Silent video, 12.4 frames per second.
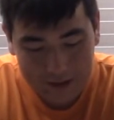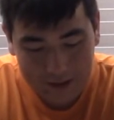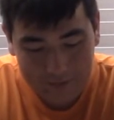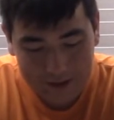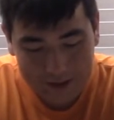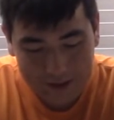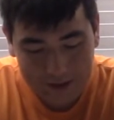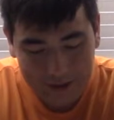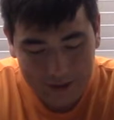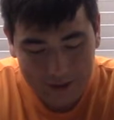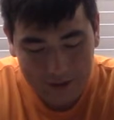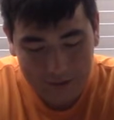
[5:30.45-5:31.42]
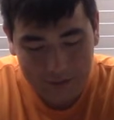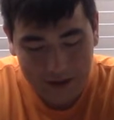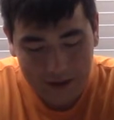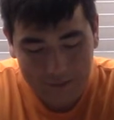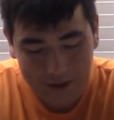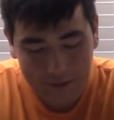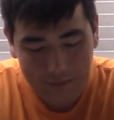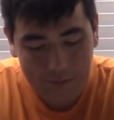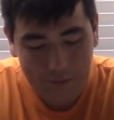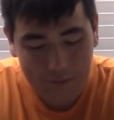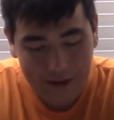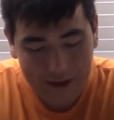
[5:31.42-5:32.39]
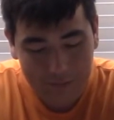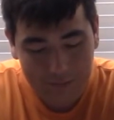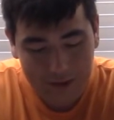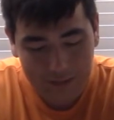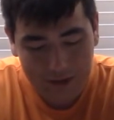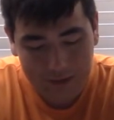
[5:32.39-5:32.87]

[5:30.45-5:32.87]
Obviously I don't have any bread with me,